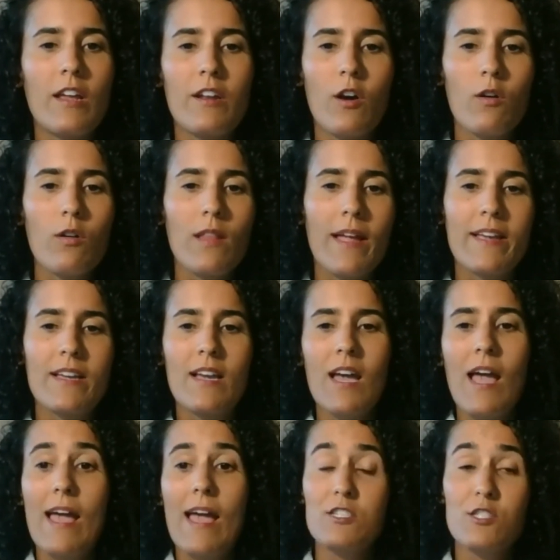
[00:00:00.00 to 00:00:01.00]
like,
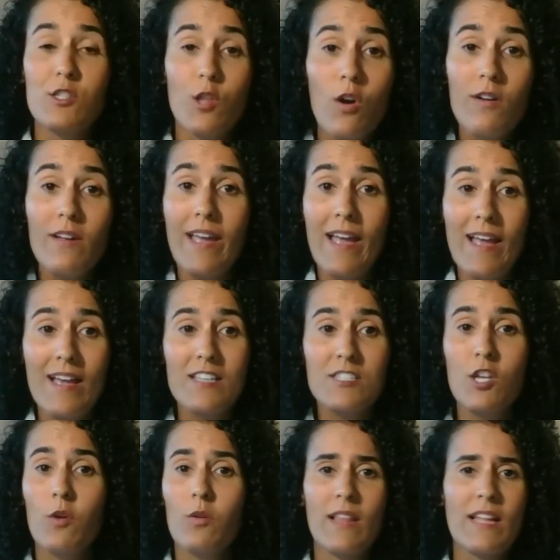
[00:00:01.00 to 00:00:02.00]
as long
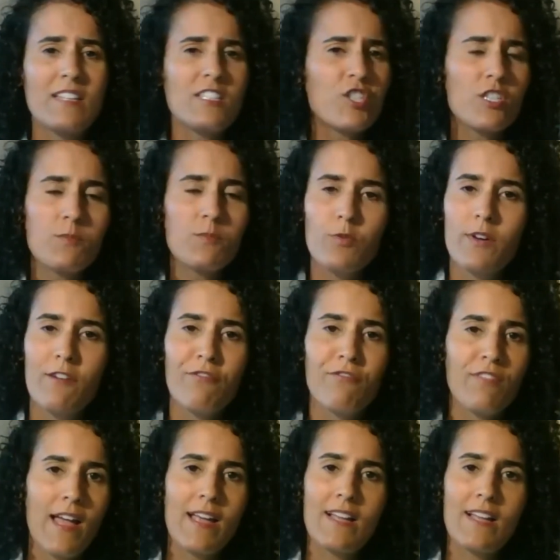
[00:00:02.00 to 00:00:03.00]
as, so let's just put a
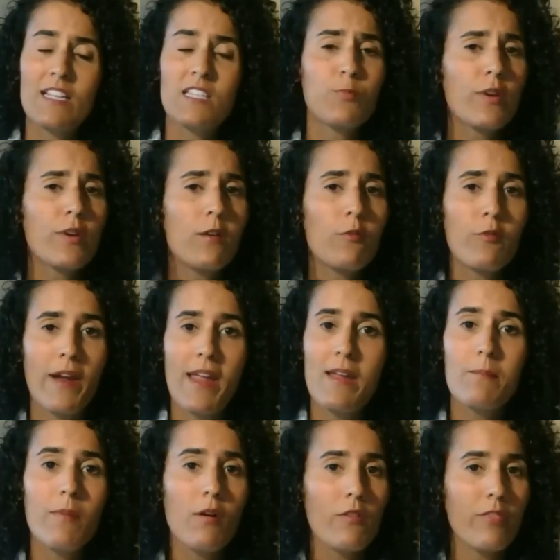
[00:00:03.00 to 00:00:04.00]
flag, let's put a
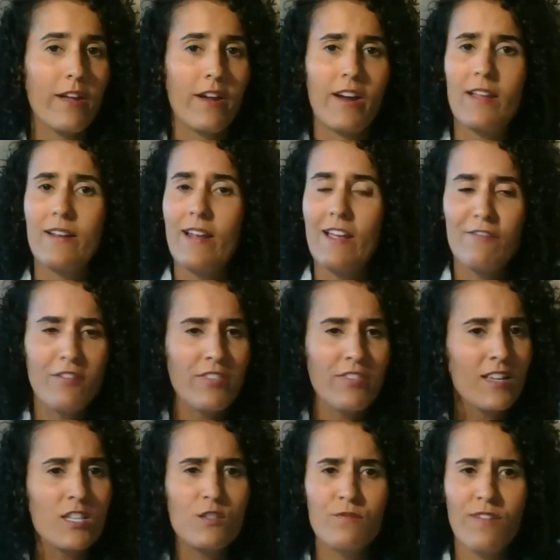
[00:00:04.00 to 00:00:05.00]
rainbow there and
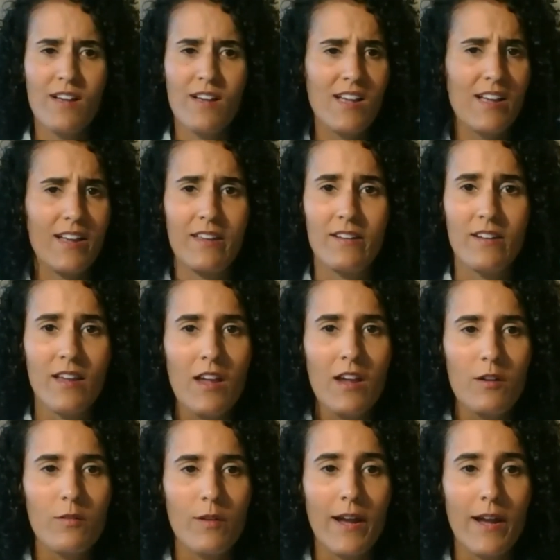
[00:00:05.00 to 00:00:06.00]
everything is fine,
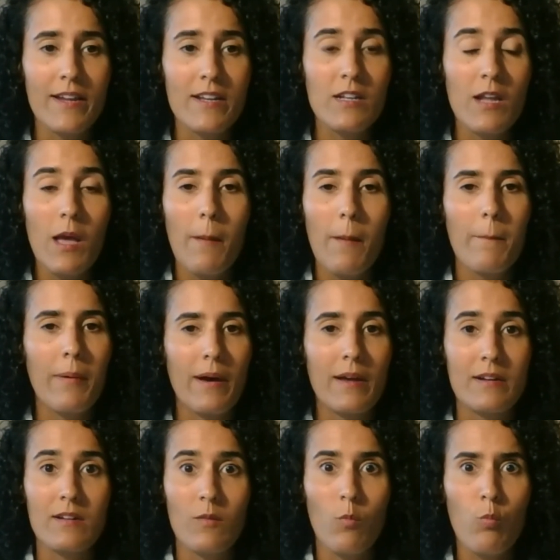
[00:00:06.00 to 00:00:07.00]
right?
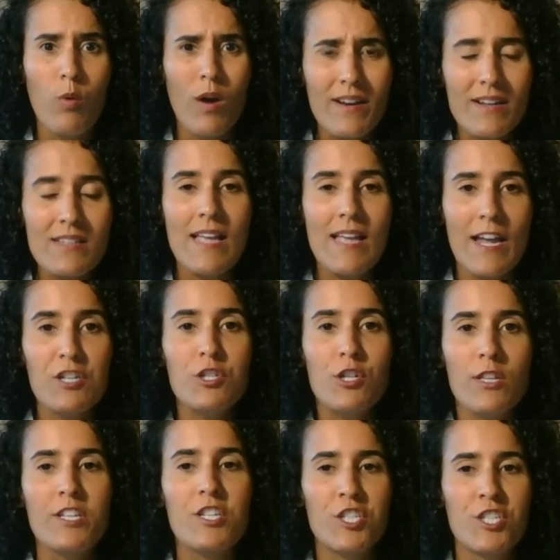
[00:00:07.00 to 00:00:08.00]
But what is
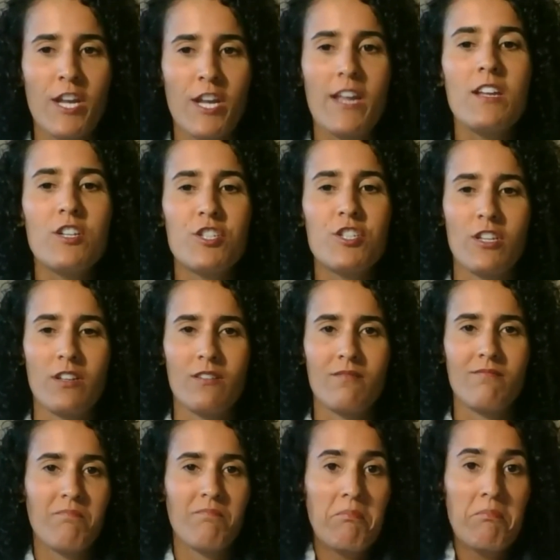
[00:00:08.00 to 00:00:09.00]
actually changing?
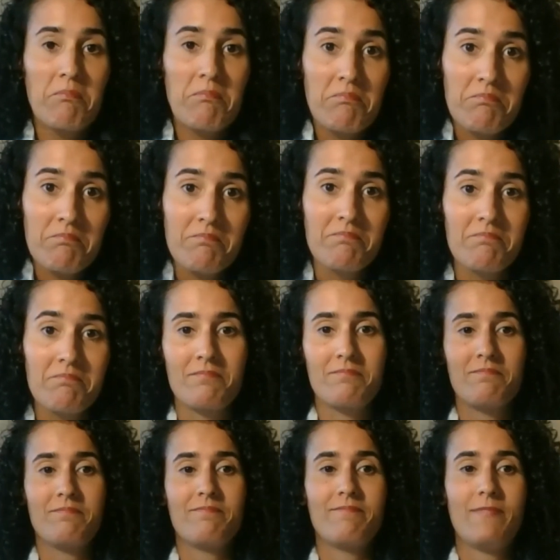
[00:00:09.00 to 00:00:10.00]

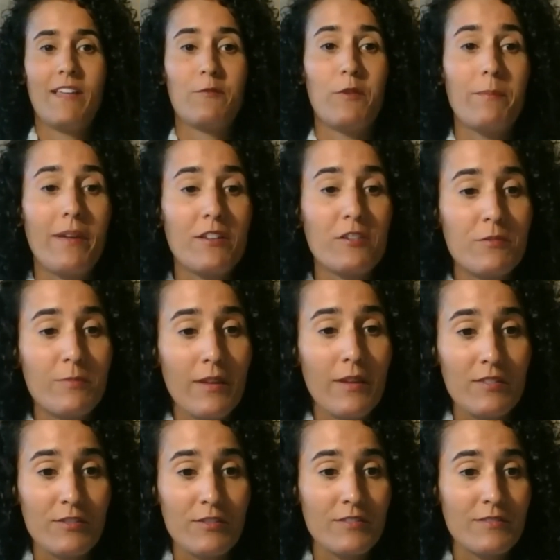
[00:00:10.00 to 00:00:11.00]
That remains to be
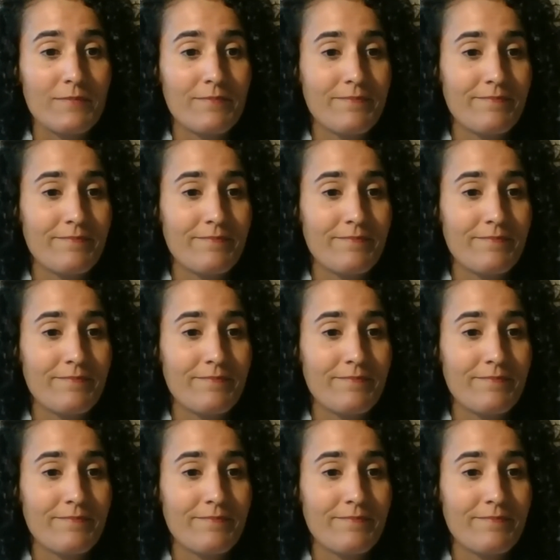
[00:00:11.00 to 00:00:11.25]
answered.